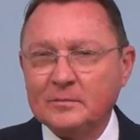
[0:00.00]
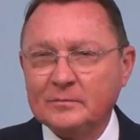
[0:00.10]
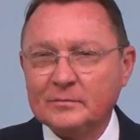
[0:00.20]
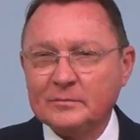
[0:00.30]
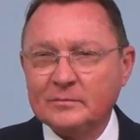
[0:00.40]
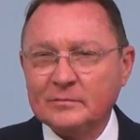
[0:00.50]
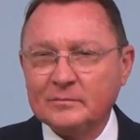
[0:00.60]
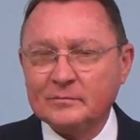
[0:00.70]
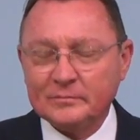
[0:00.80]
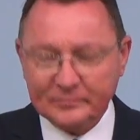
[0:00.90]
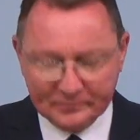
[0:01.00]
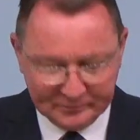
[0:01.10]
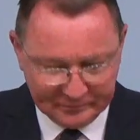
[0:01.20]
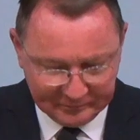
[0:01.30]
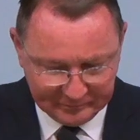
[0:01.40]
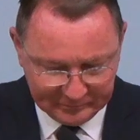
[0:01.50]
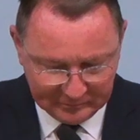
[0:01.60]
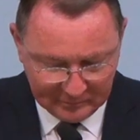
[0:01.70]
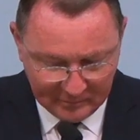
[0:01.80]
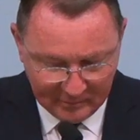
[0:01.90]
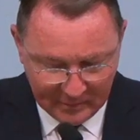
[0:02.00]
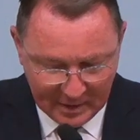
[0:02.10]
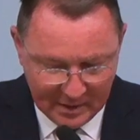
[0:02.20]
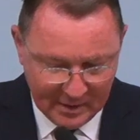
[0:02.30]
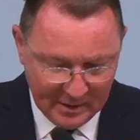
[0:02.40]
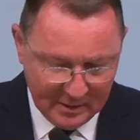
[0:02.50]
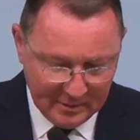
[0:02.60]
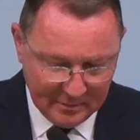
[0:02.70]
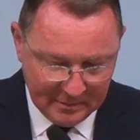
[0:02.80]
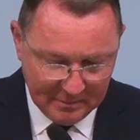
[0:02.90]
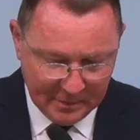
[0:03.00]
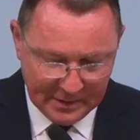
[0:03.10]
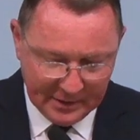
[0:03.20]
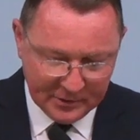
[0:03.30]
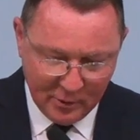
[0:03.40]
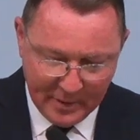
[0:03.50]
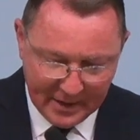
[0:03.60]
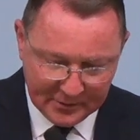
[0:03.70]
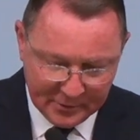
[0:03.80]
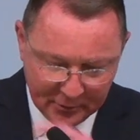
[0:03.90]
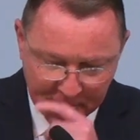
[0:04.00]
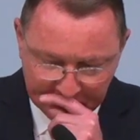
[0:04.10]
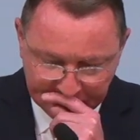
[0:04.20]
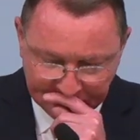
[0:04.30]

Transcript: but let's go back to